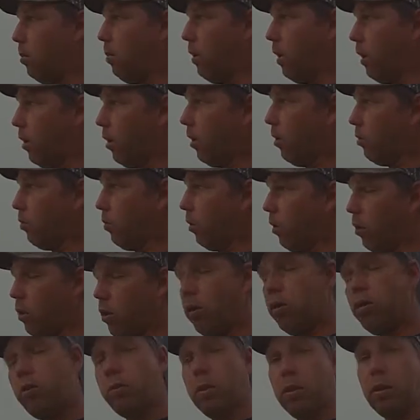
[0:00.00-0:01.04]
Because what
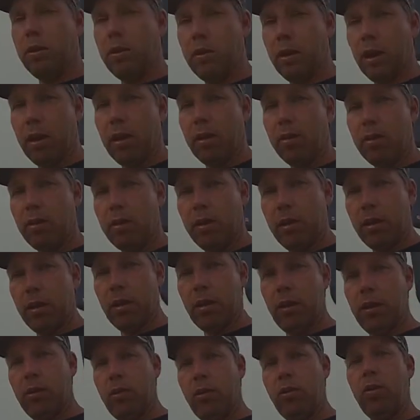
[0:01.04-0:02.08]
Coachmen says
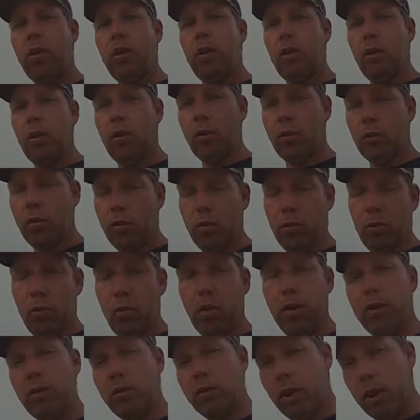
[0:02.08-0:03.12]
is you need to go through the
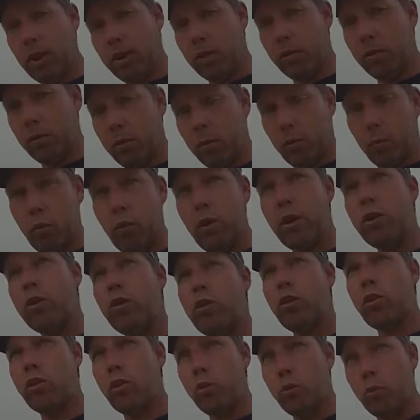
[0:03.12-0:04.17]
winter,
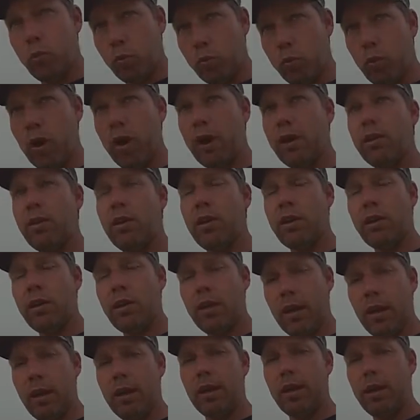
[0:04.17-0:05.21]
winterizing
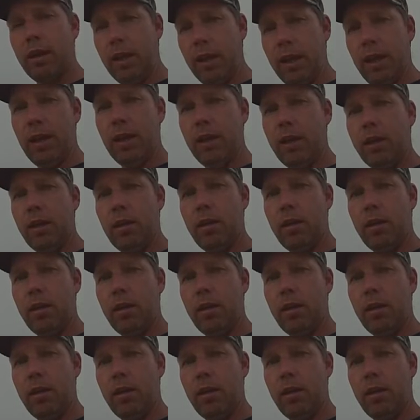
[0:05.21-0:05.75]
technique